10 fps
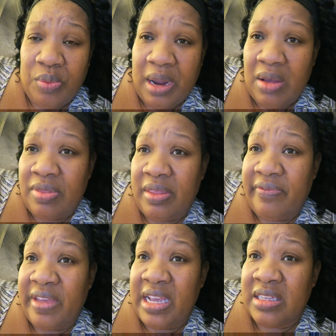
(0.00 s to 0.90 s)
around the
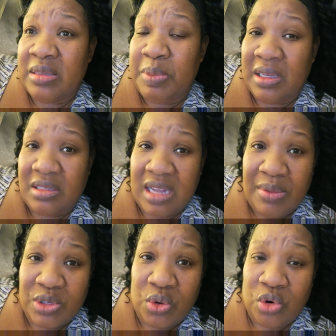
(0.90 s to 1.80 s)
base because
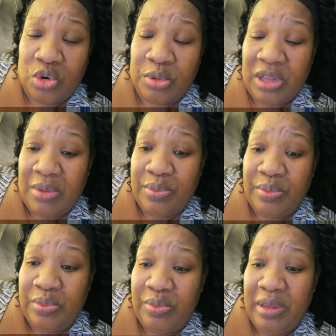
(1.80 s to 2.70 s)
that was horrible. That
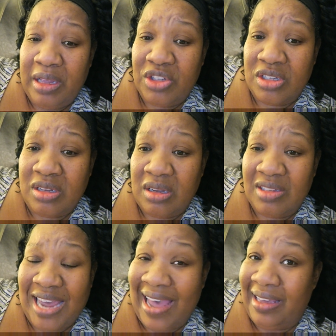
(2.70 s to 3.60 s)
it just
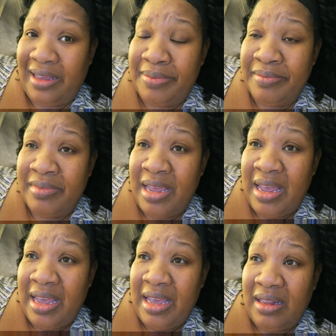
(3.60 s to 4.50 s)
looked tacky.
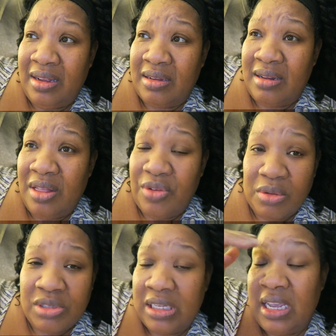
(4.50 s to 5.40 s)
It looked
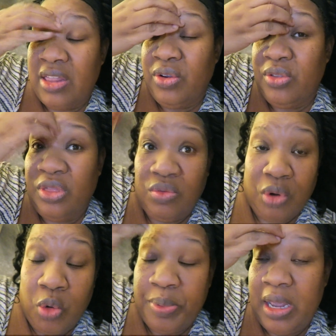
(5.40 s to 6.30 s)
thrown together, the
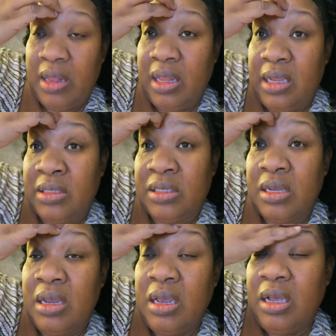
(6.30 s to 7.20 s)
rope at least.
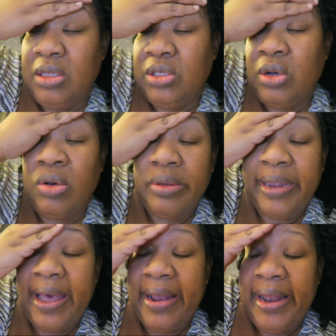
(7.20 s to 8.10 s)
So
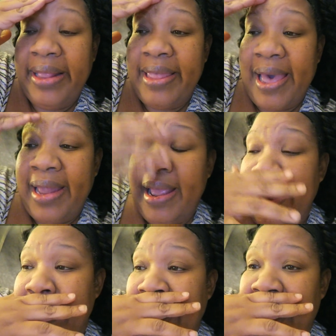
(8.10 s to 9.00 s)
yeah, I did that
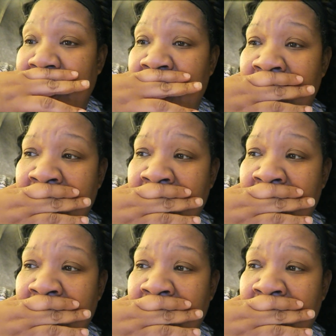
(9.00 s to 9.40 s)
and then